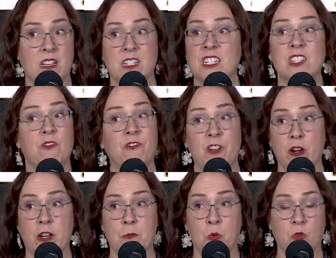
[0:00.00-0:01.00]
It's a very
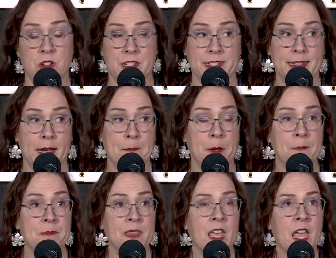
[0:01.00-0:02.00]
important step.
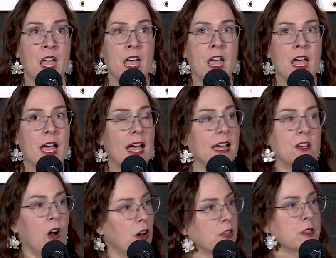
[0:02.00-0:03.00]
And
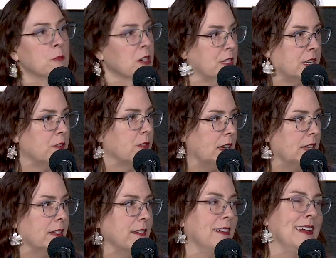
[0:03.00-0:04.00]
all the books I read,
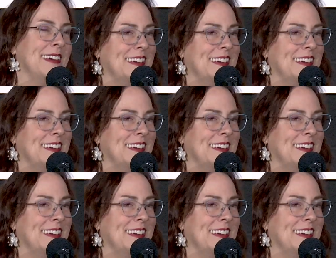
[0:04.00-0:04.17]
and